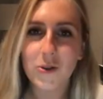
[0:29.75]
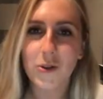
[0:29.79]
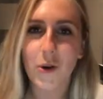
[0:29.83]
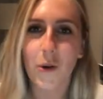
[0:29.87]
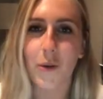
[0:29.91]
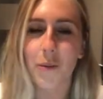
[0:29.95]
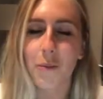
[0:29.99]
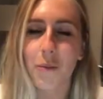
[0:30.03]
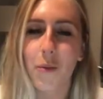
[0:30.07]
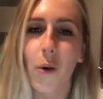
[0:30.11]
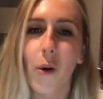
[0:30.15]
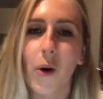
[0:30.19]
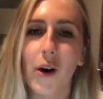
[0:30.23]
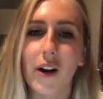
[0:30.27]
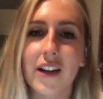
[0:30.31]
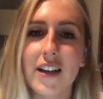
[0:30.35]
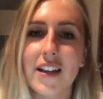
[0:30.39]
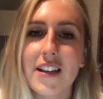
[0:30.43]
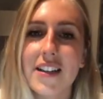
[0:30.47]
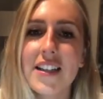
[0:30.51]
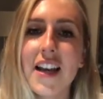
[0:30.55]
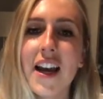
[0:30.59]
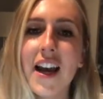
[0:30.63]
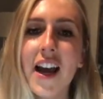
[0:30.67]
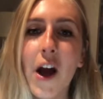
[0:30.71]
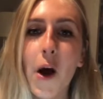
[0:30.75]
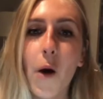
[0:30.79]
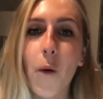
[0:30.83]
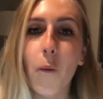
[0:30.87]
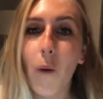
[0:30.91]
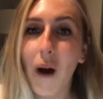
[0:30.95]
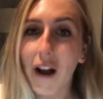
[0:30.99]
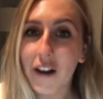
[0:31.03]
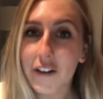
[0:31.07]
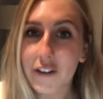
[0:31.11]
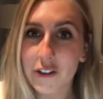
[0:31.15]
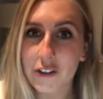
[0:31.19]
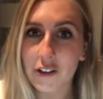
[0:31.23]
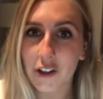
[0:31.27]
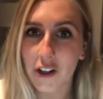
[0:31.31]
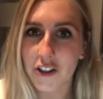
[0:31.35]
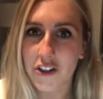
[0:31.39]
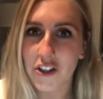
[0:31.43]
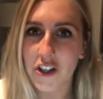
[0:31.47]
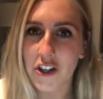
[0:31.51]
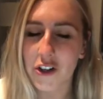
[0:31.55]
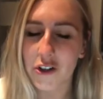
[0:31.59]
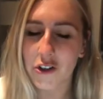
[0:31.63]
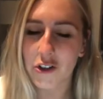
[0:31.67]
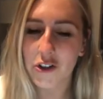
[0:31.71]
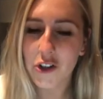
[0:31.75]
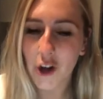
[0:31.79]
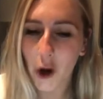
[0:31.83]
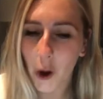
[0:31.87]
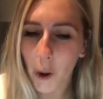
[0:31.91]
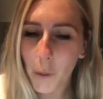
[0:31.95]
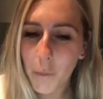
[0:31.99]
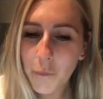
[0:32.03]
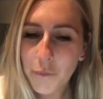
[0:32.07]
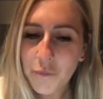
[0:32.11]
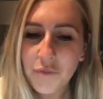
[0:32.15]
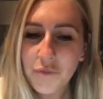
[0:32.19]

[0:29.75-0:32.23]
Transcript: important while you're launching your show.